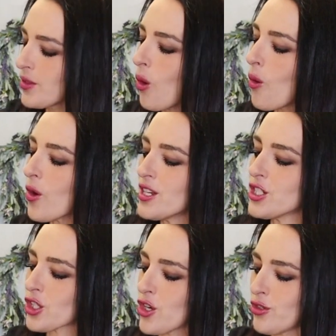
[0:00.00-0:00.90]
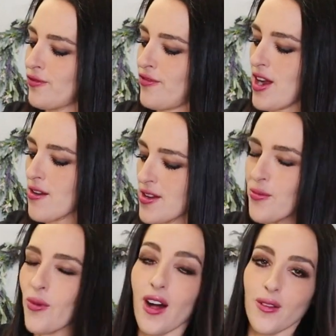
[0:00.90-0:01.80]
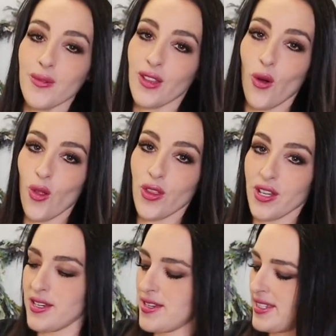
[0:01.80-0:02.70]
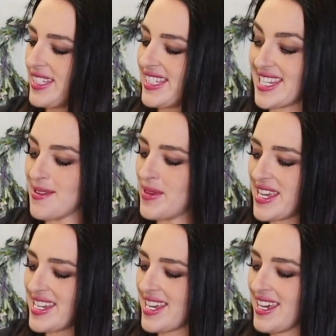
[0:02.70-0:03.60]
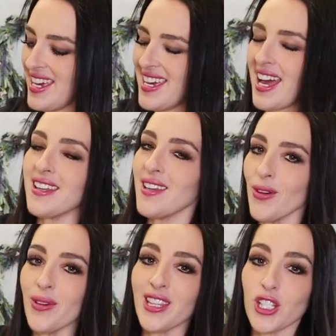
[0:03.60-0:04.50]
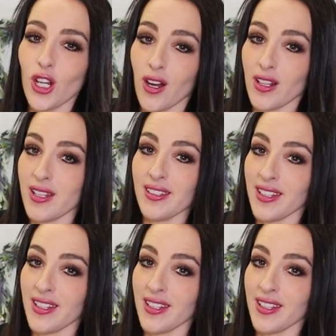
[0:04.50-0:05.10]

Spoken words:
The orange goes very well with all the cinnamon and even with the chocolate.